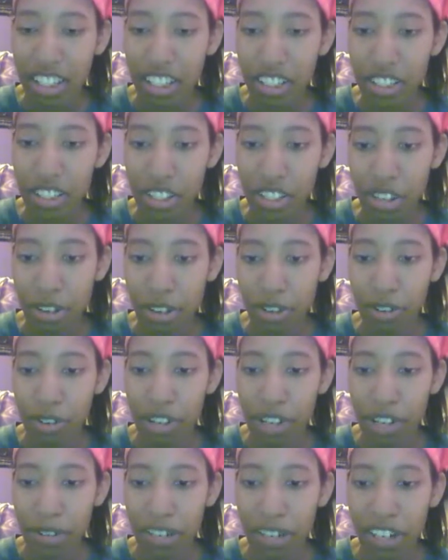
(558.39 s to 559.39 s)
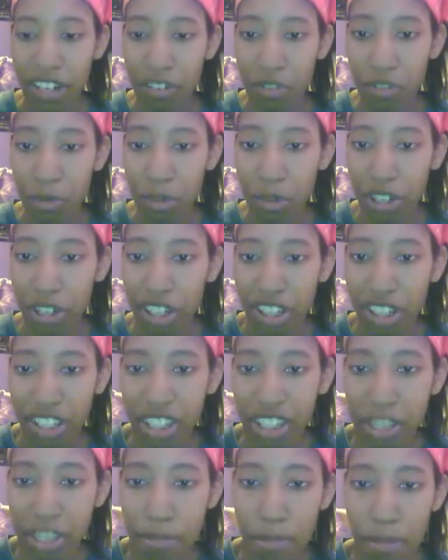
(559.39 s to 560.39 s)
So, I mean, if you want to
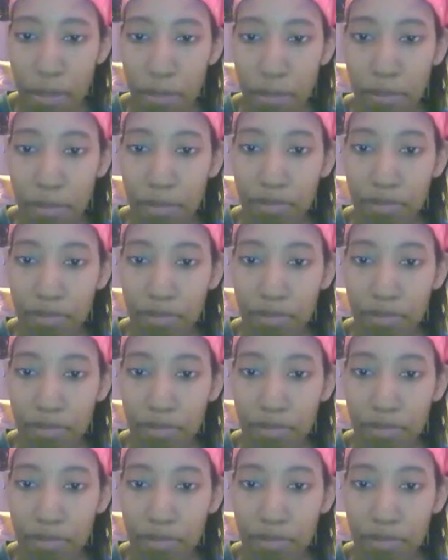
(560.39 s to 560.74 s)
keep up